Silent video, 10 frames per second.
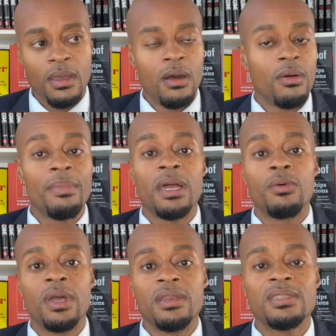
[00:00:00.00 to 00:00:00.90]
Oh, and by the
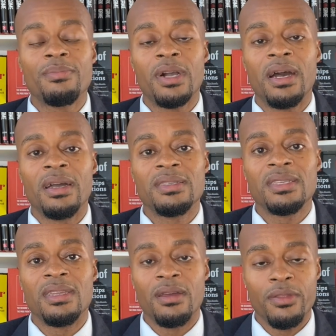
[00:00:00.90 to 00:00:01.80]
way, this applies
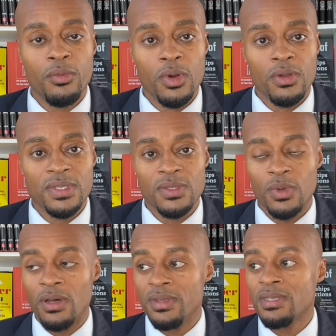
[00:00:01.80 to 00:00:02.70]
in other worlds as well.